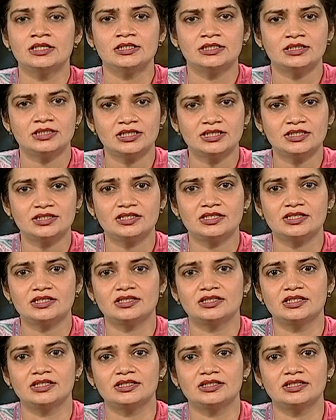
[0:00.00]
Such
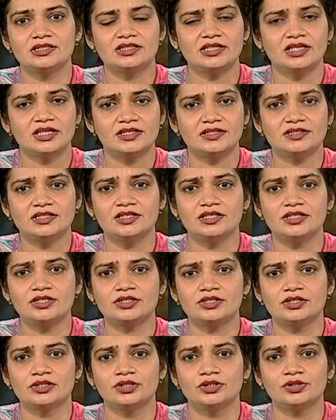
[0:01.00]
restrictions
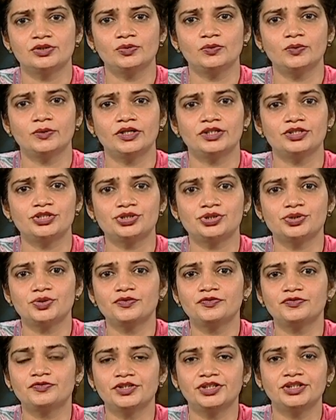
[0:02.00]
exist to
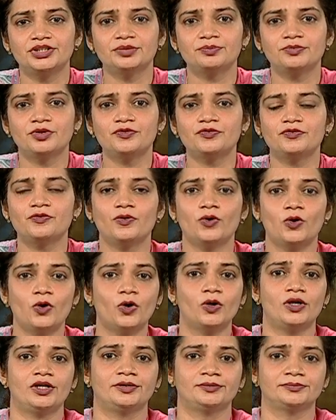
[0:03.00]
ensure freedom of
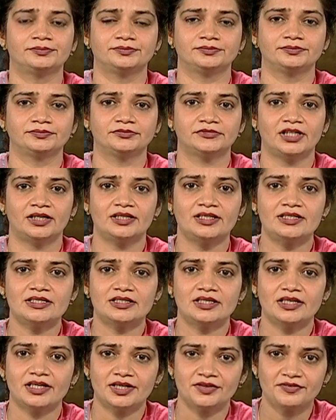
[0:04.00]
all that is
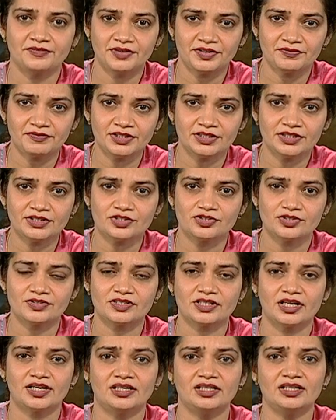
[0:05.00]
everyone in
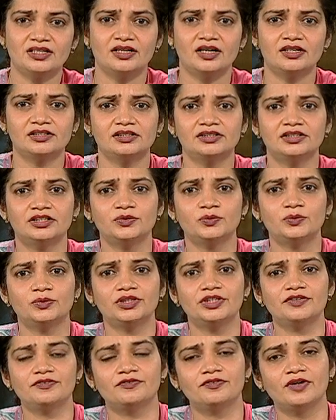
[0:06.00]
society rather than
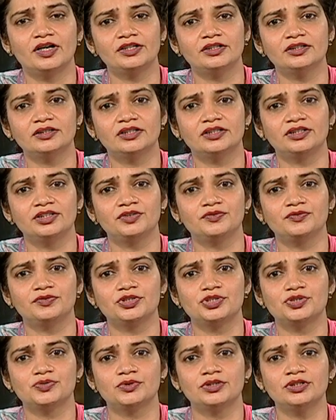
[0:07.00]
only one
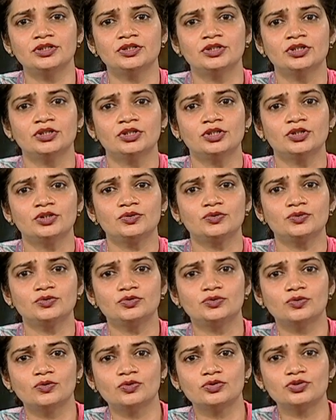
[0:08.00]
individual to
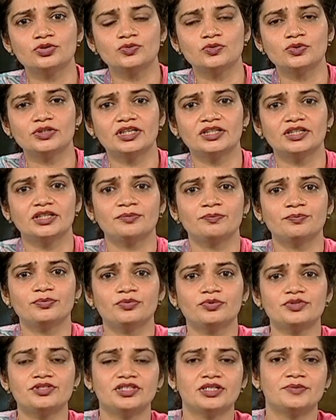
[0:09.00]
those who can
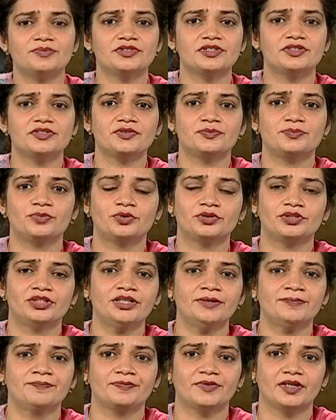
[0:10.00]
impose themselves upon
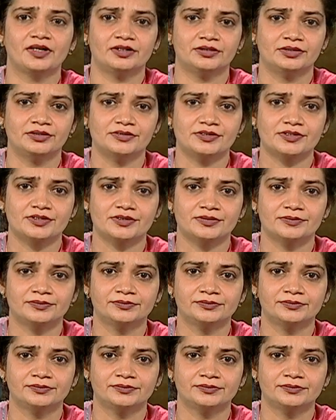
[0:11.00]
the others.